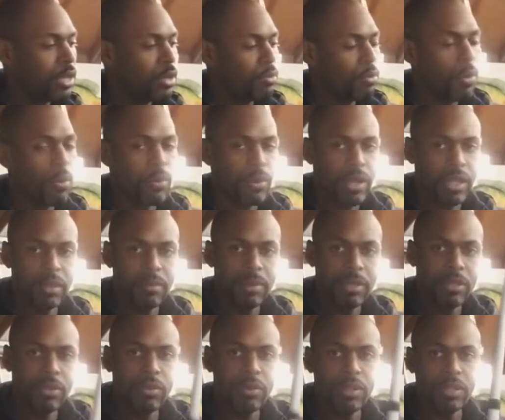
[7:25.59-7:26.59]
What we're going to be
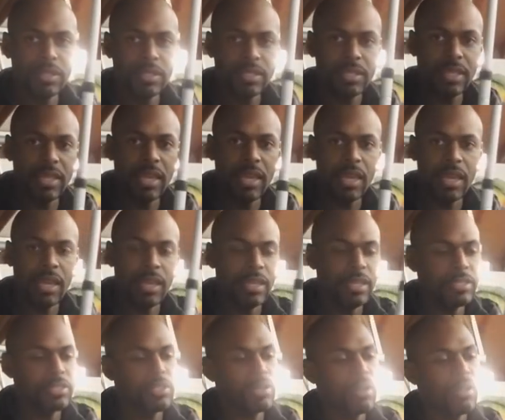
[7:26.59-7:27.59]
doing is
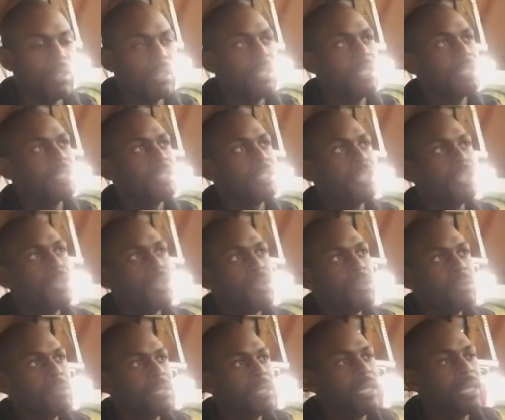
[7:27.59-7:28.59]
installing these
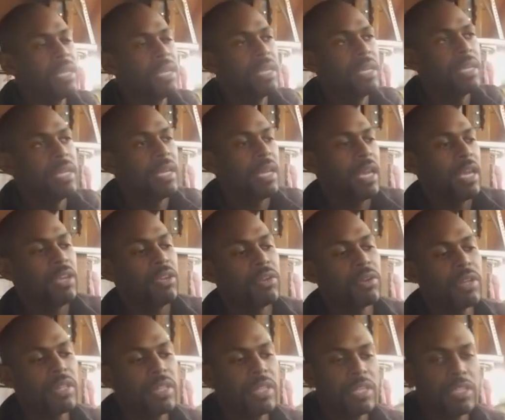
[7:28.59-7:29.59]
tubes, and you're
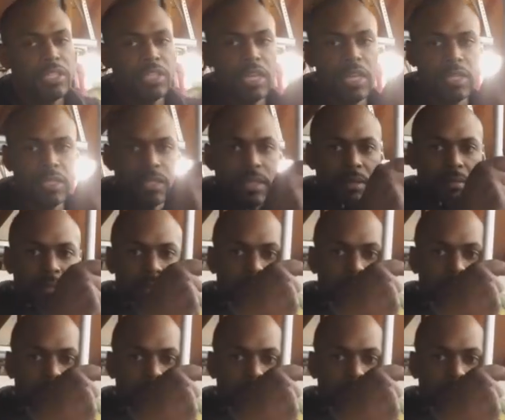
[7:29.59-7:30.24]
going to adjust them.